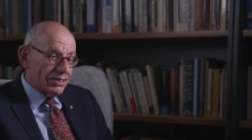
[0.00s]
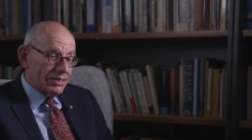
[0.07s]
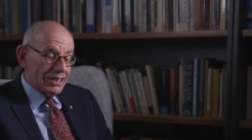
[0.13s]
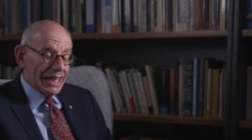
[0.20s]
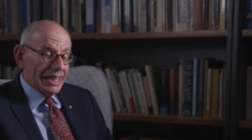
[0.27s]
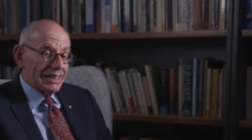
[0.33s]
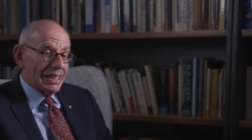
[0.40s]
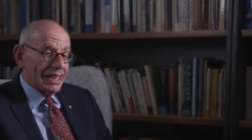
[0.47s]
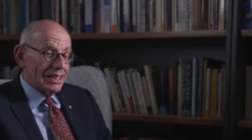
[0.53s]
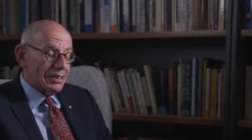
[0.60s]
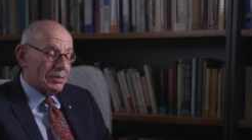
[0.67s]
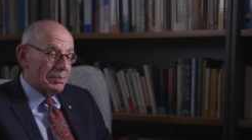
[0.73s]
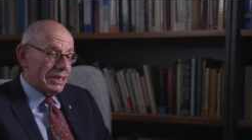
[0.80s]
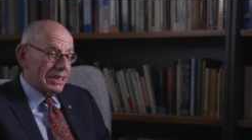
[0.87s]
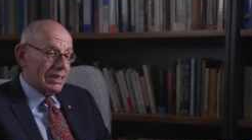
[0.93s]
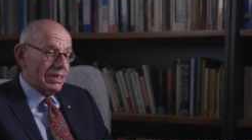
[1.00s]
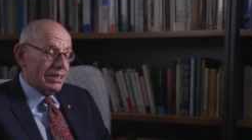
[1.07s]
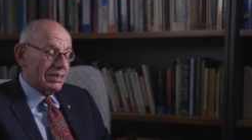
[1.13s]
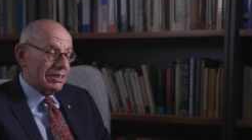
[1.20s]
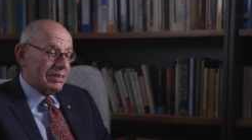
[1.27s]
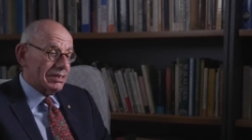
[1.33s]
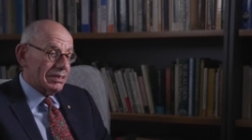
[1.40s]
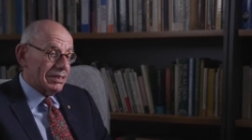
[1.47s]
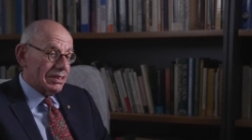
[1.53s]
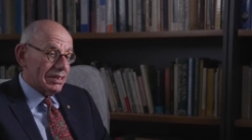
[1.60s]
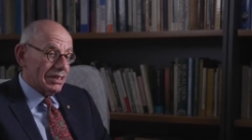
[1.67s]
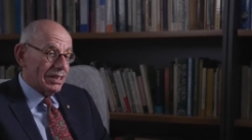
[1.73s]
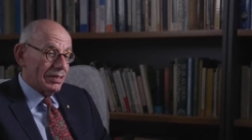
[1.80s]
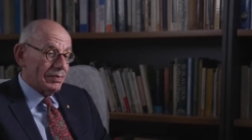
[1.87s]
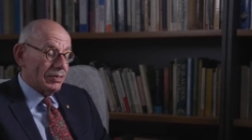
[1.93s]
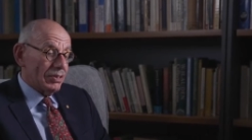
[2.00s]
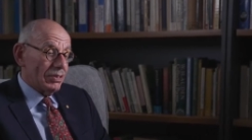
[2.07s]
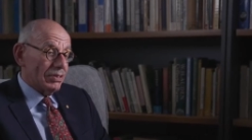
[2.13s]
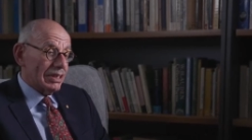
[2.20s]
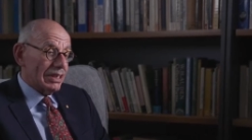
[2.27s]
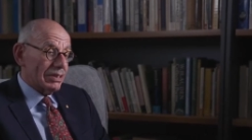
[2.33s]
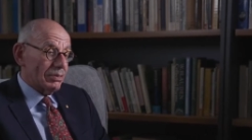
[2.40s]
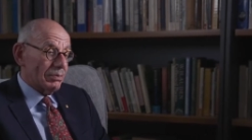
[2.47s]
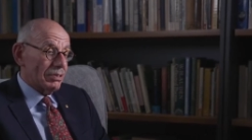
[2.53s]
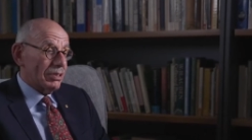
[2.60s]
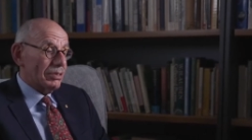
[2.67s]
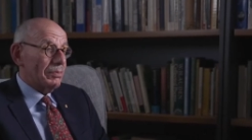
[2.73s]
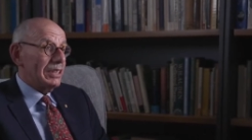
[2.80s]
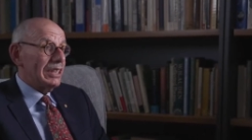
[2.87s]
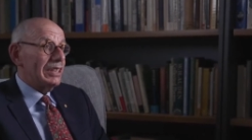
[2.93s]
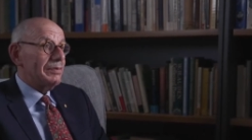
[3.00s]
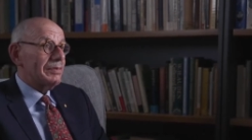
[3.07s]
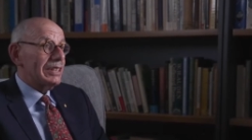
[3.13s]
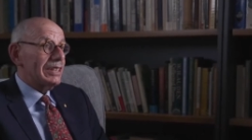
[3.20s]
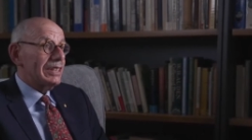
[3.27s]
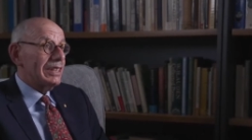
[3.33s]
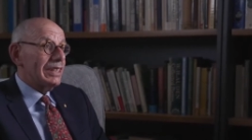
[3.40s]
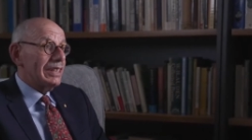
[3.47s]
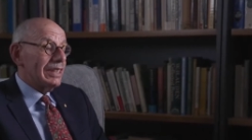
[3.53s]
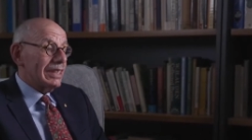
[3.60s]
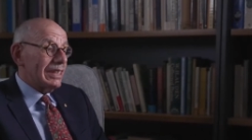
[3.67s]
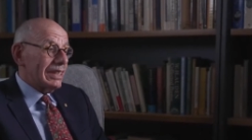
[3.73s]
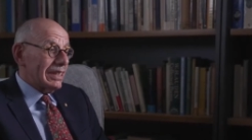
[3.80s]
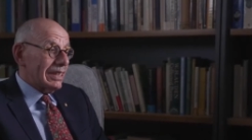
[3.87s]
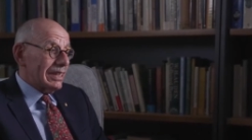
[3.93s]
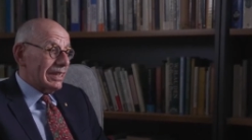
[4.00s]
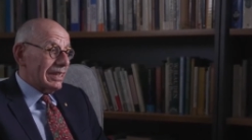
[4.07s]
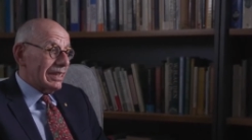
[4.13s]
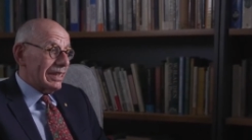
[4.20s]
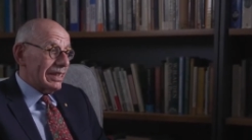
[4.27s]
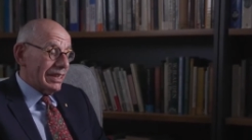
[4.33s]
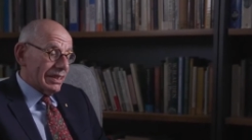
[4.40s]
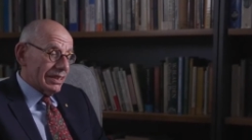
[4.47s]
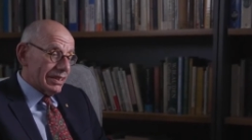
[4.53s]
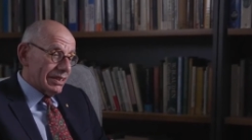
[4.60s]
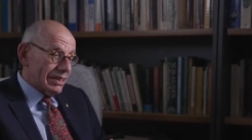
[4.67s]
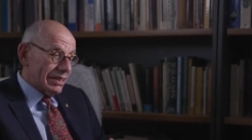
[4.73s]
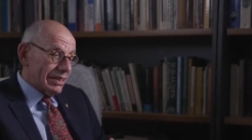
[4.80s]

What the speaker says: understand that, because if you look at the world we live in, it has